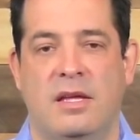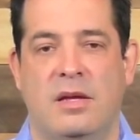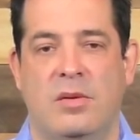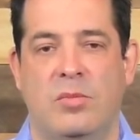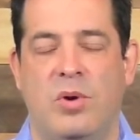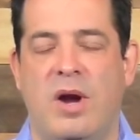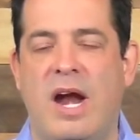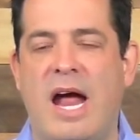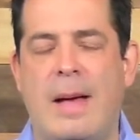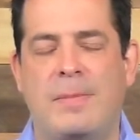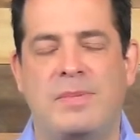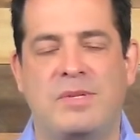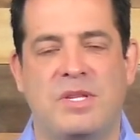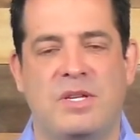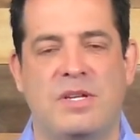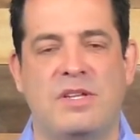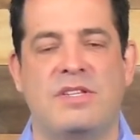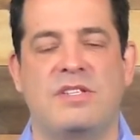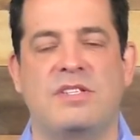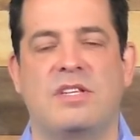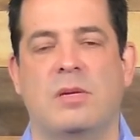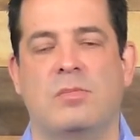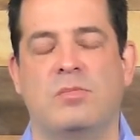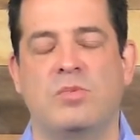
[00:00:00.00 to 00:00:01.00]
Perhaps it
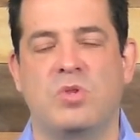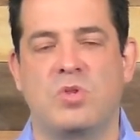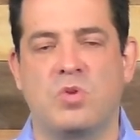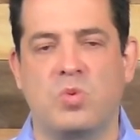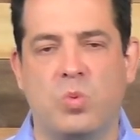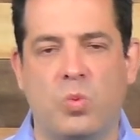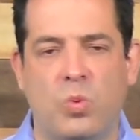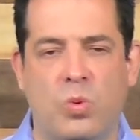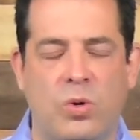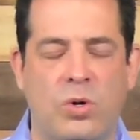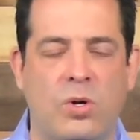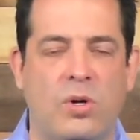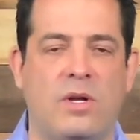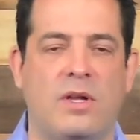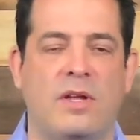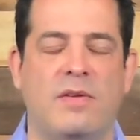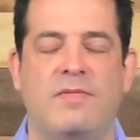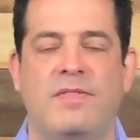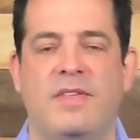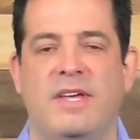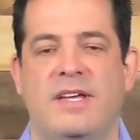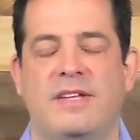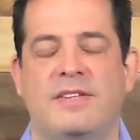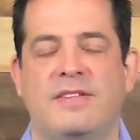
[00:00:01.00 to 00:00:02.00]
is some swirl
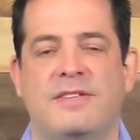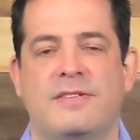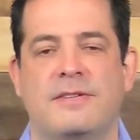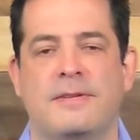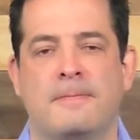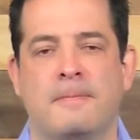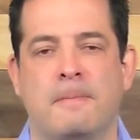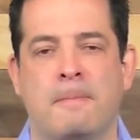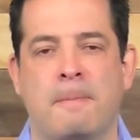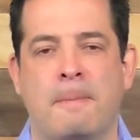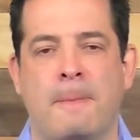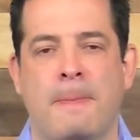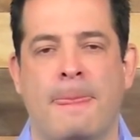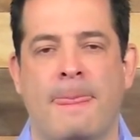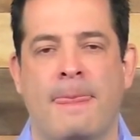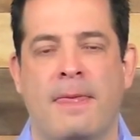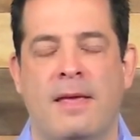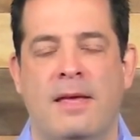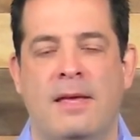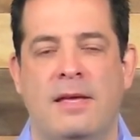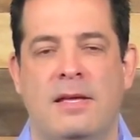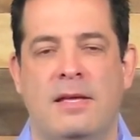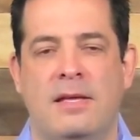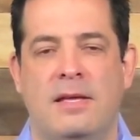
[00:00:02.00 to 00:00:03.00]
of this,
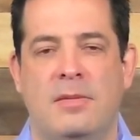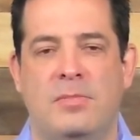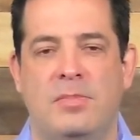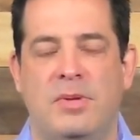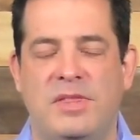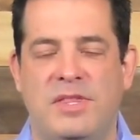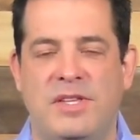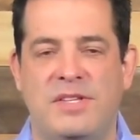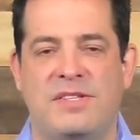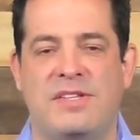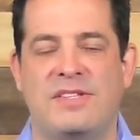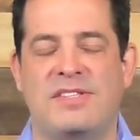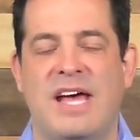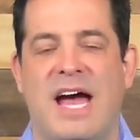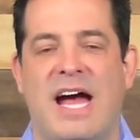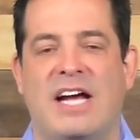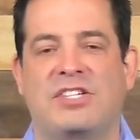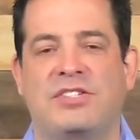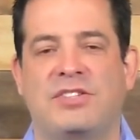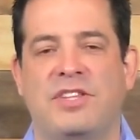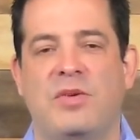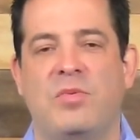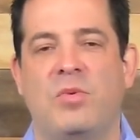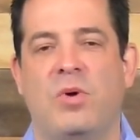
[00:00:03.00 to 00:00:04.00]
but this is
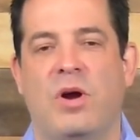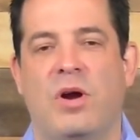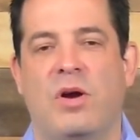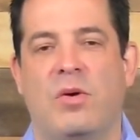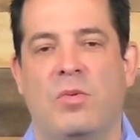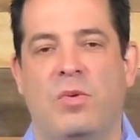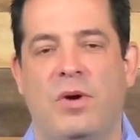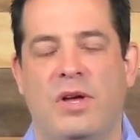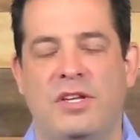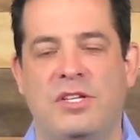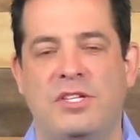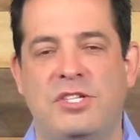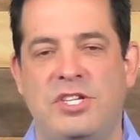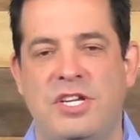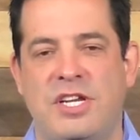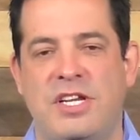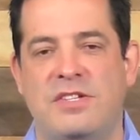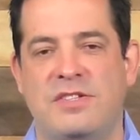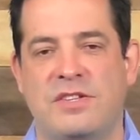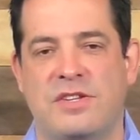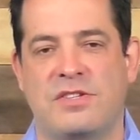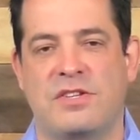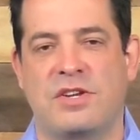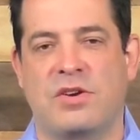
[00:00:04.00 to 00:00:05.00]
actually where, when
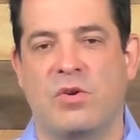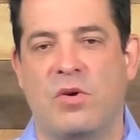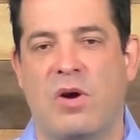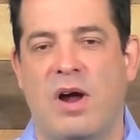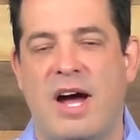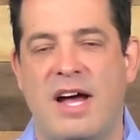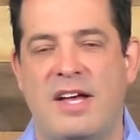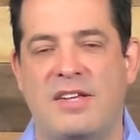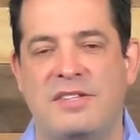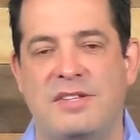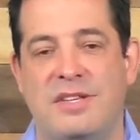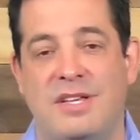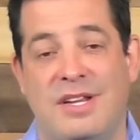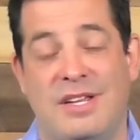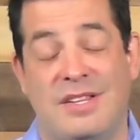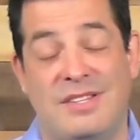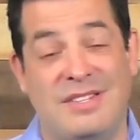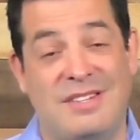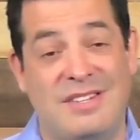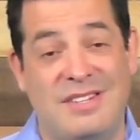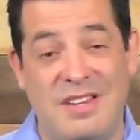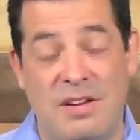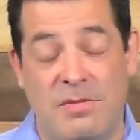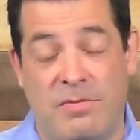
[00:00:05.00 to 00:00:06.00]
Jesus cries, it
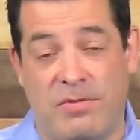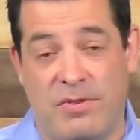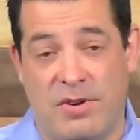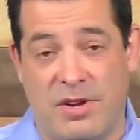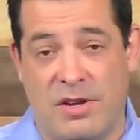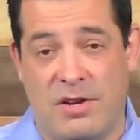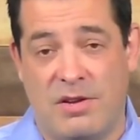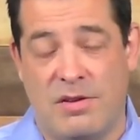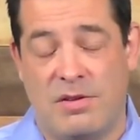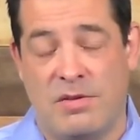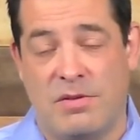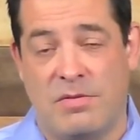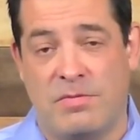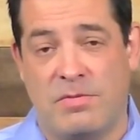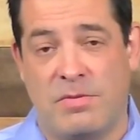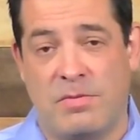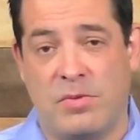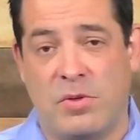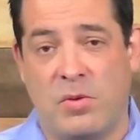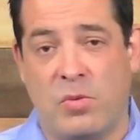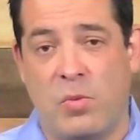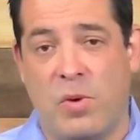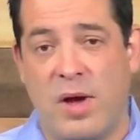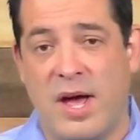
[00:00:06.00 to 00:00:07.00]
is different
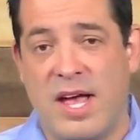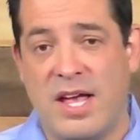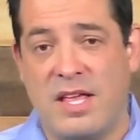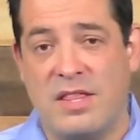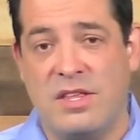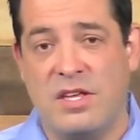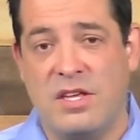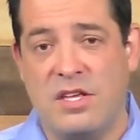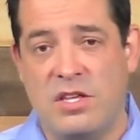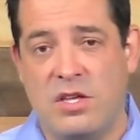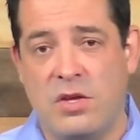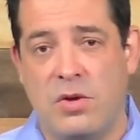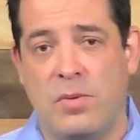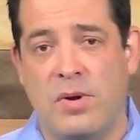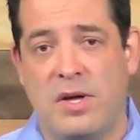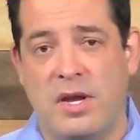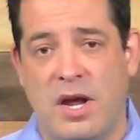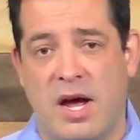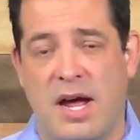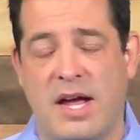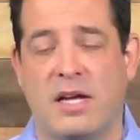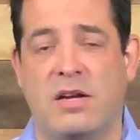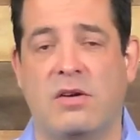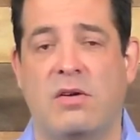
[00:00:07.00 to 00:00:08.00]
from the way that you and
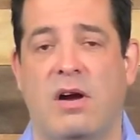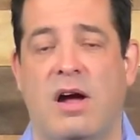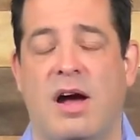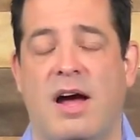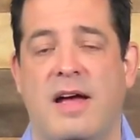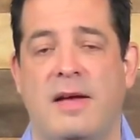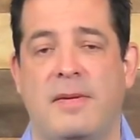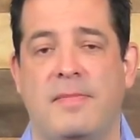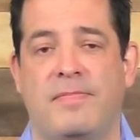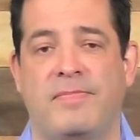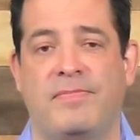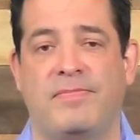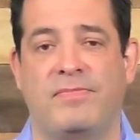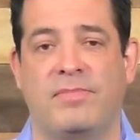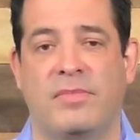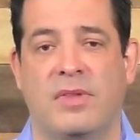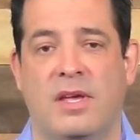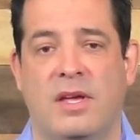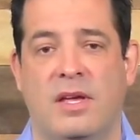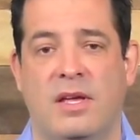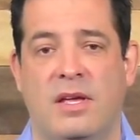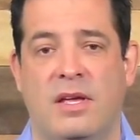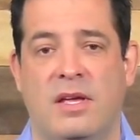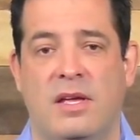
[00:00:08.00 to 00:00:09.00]
I cry.
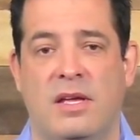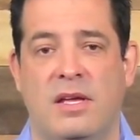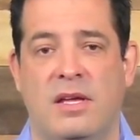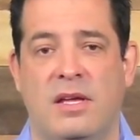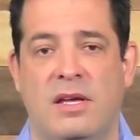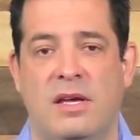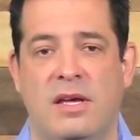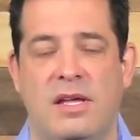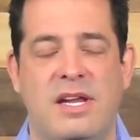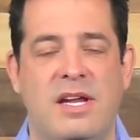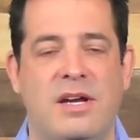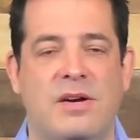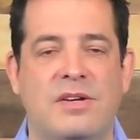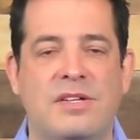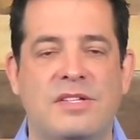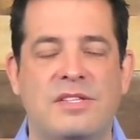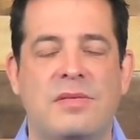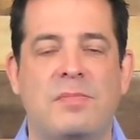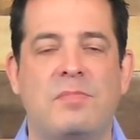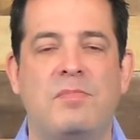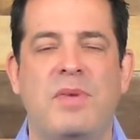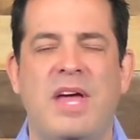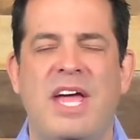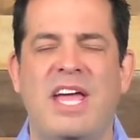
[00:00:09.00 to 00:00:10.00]
And here's
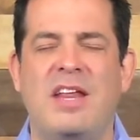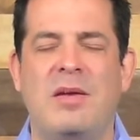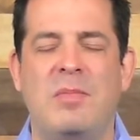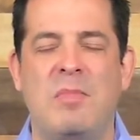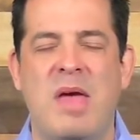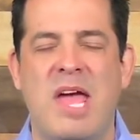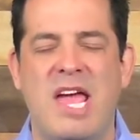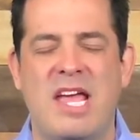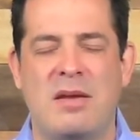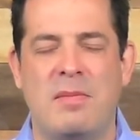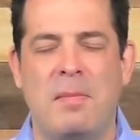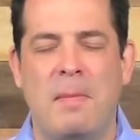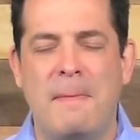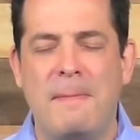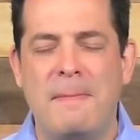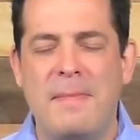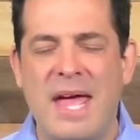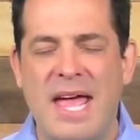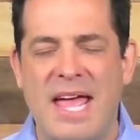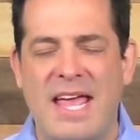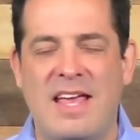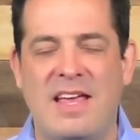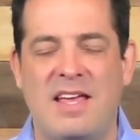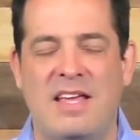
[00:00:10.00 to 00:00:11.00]
the main
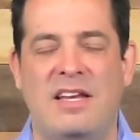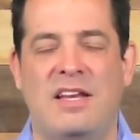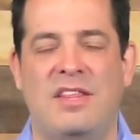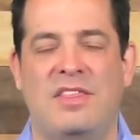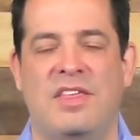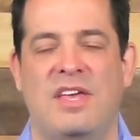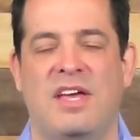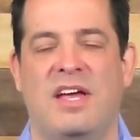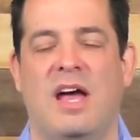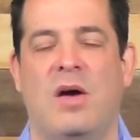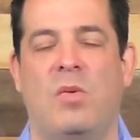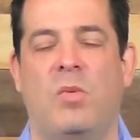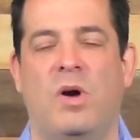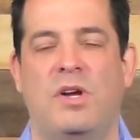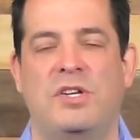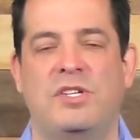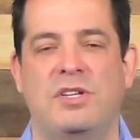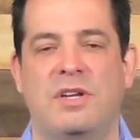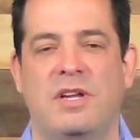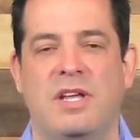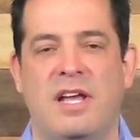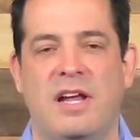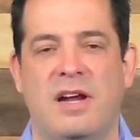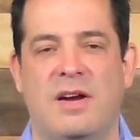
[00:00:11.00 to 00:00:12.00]
thing I want
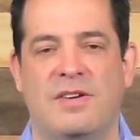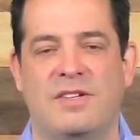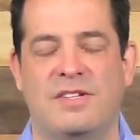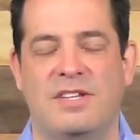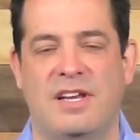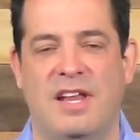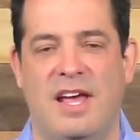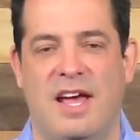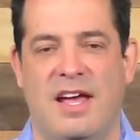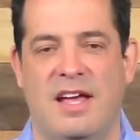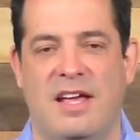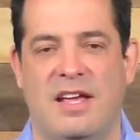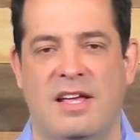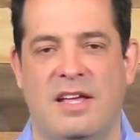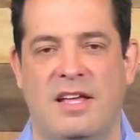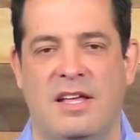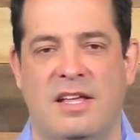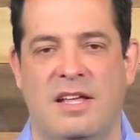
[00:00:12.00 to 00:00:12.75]
you to hear today.